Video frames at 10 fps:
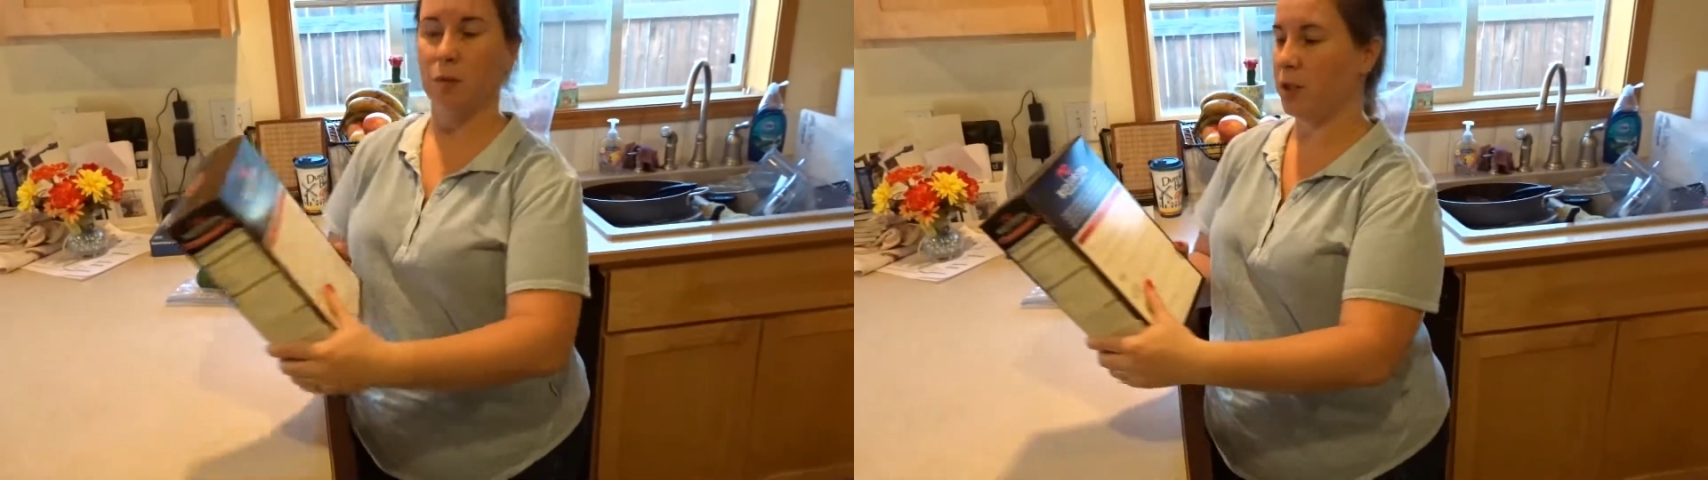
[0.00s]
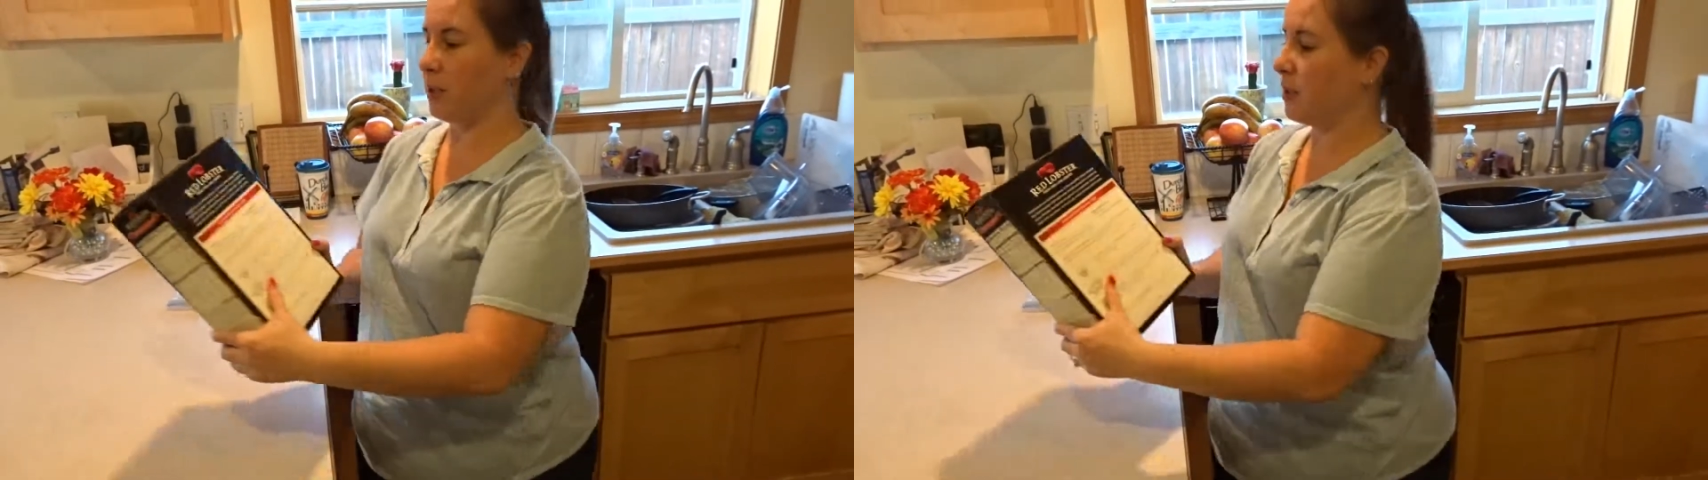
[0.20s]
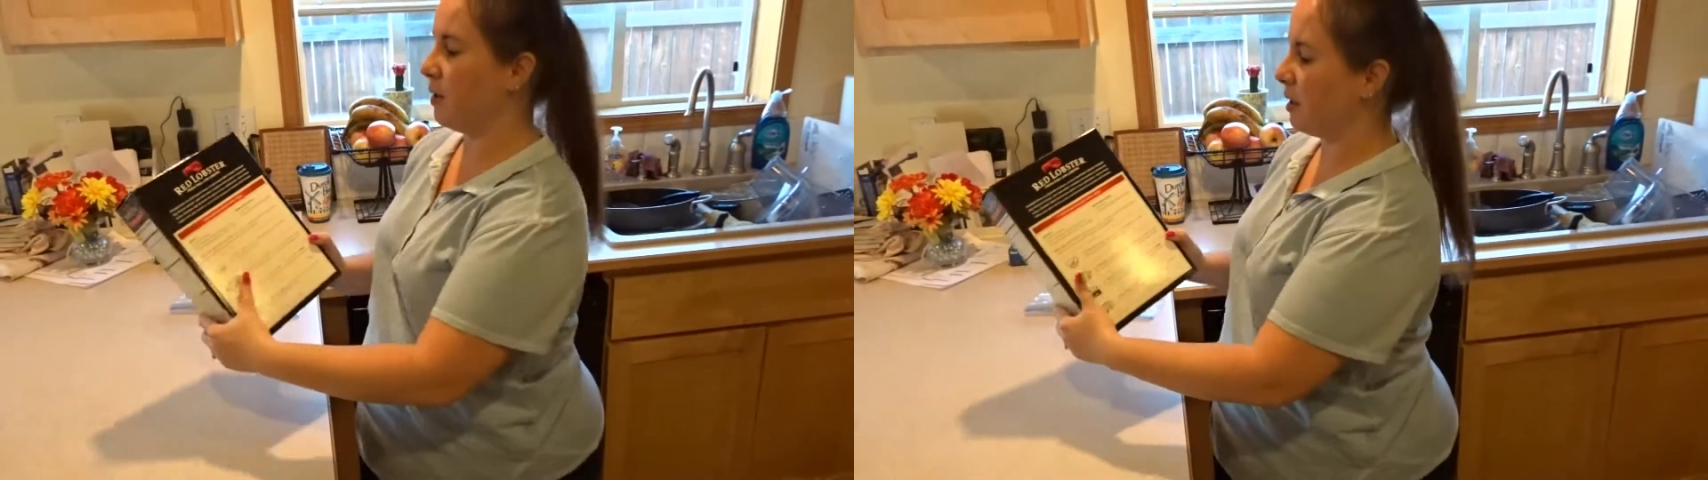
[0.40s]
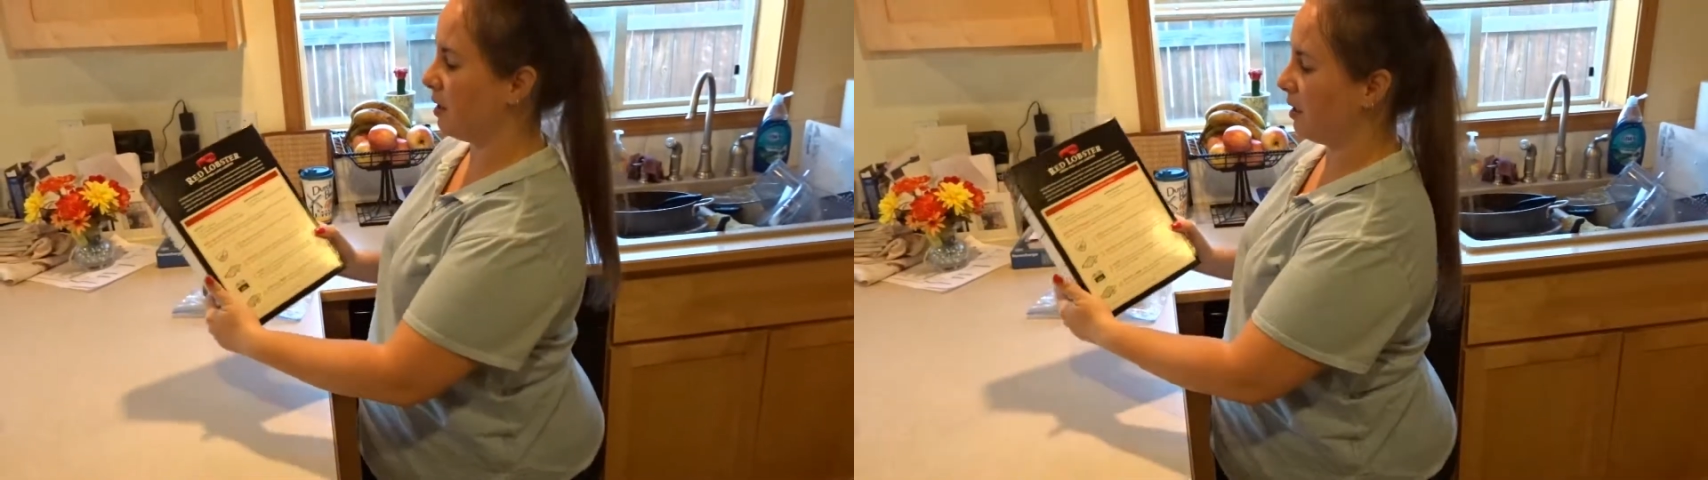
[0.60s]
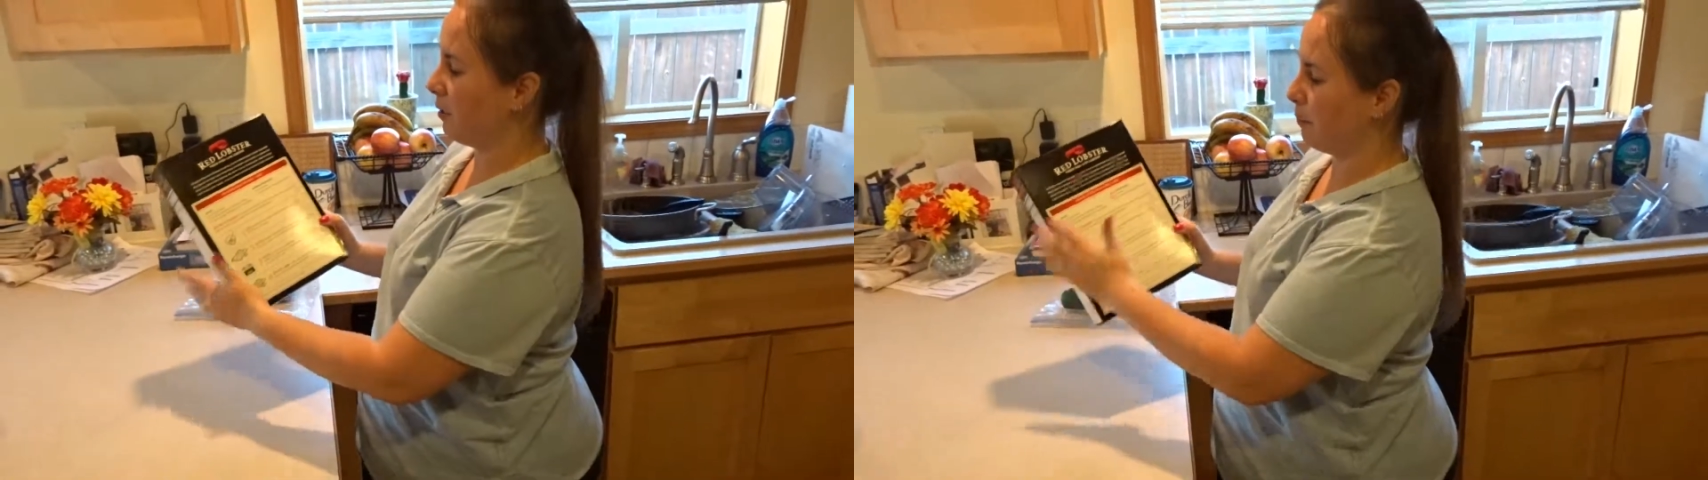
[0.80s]
We're just going
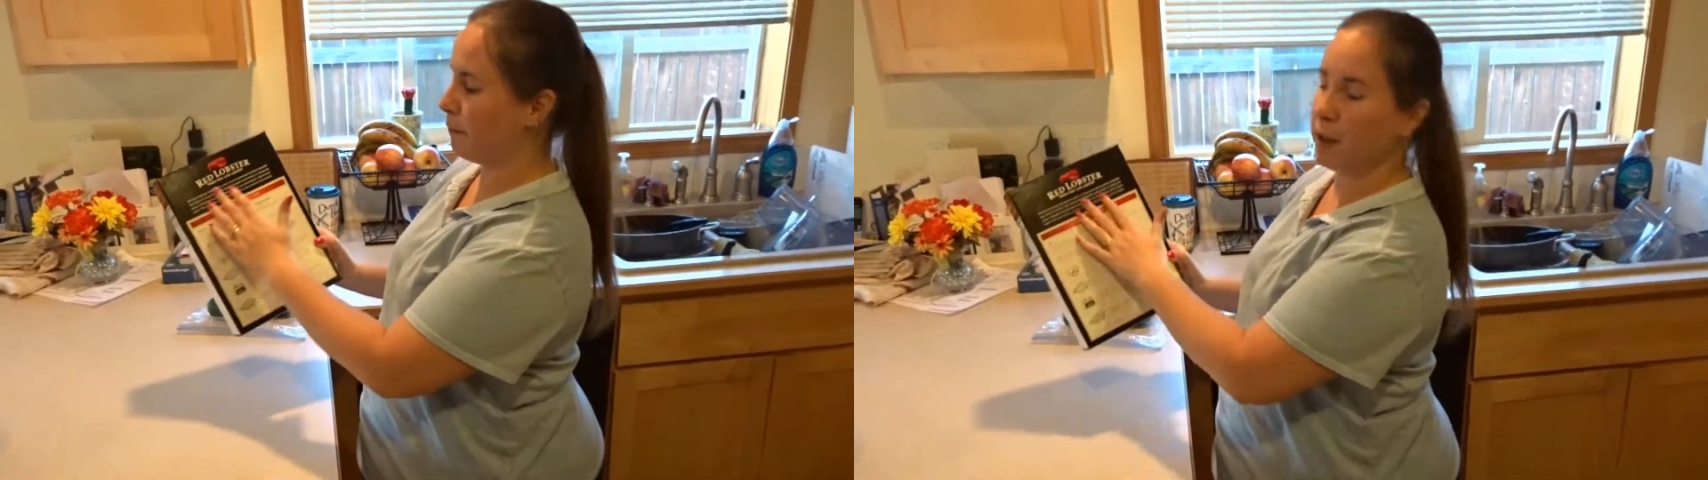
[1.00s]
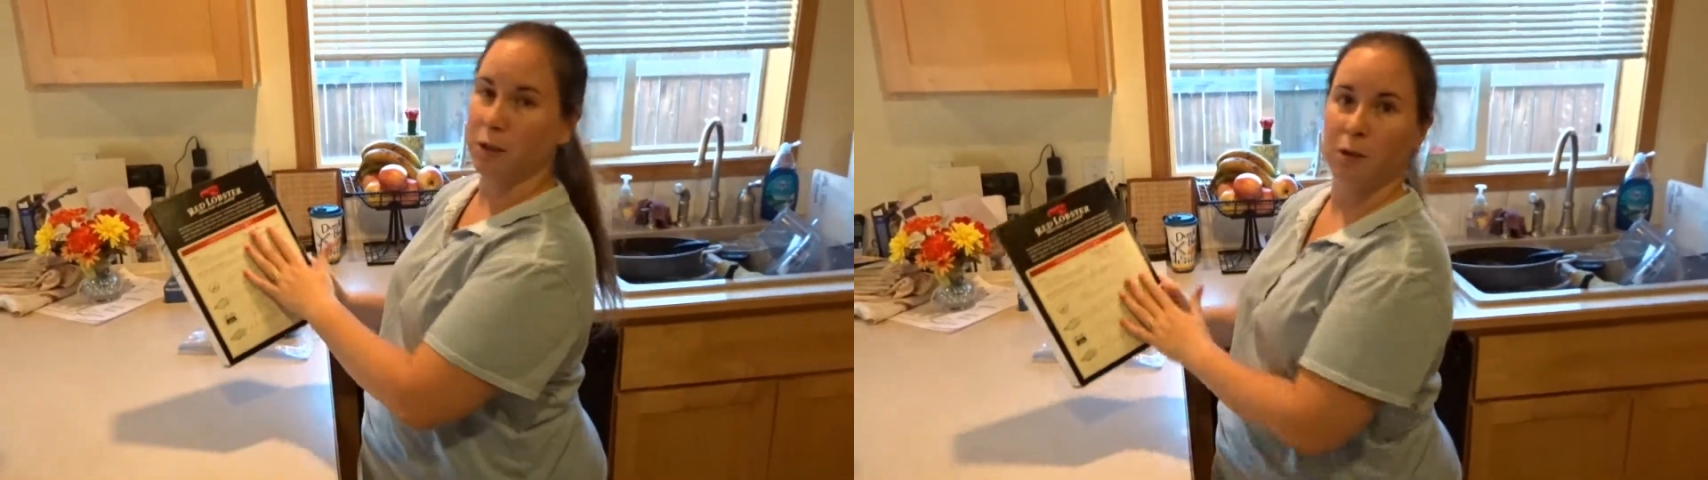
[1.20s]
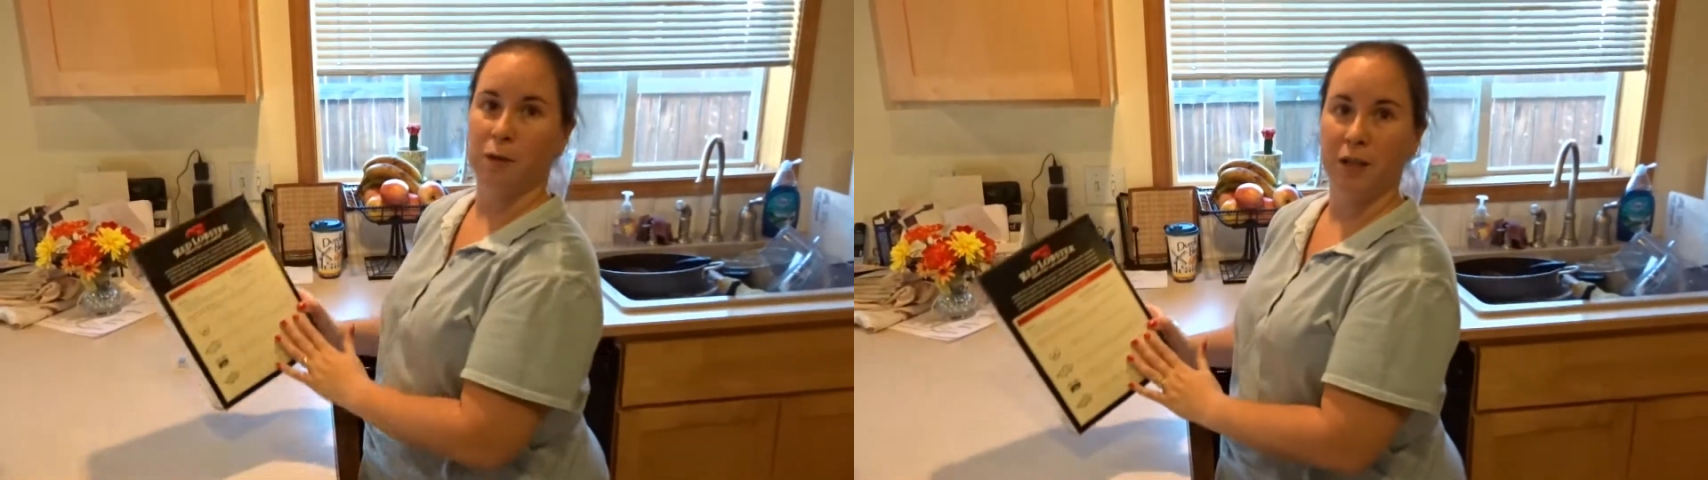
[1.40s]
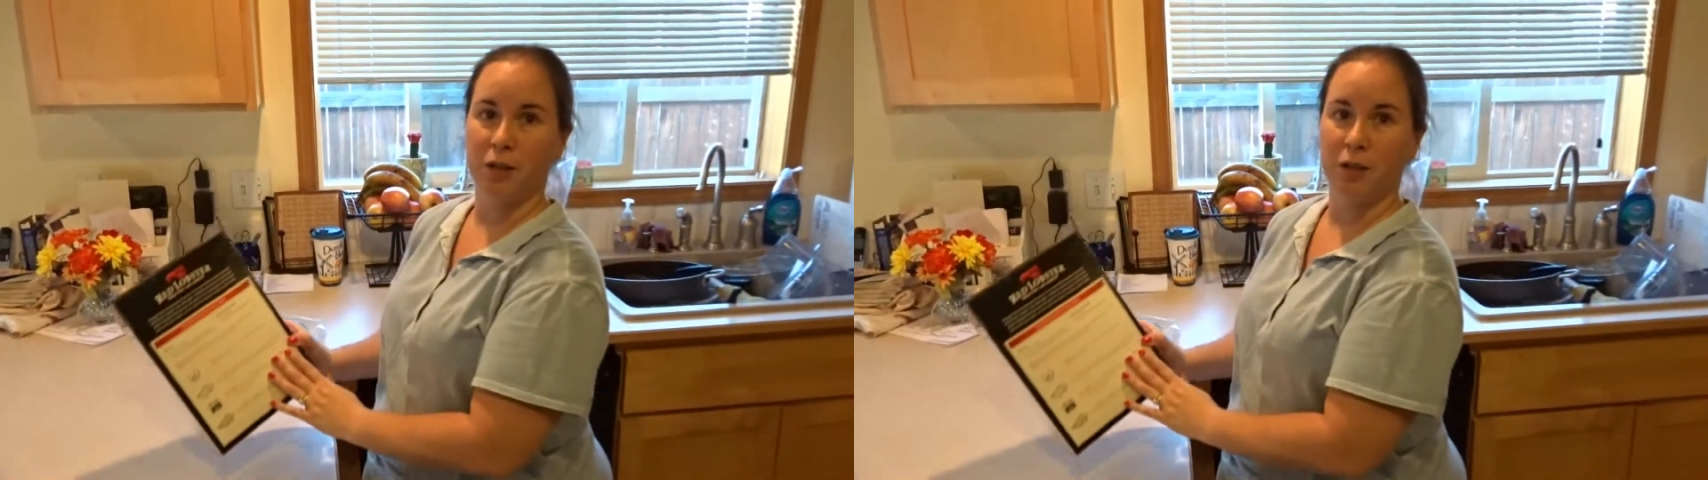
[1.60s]
to follow